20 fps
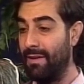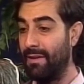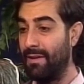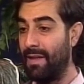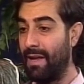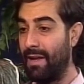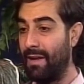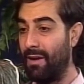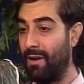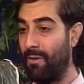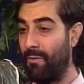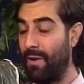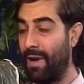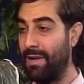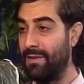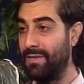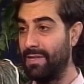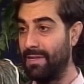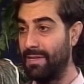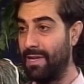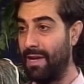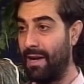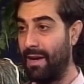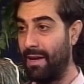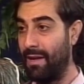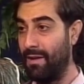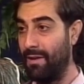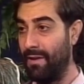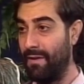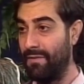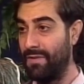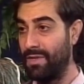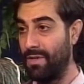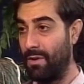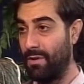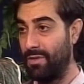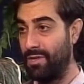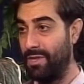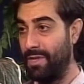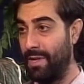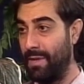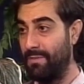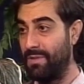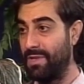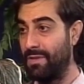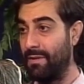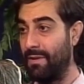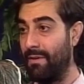that a rising tide lifts all ships.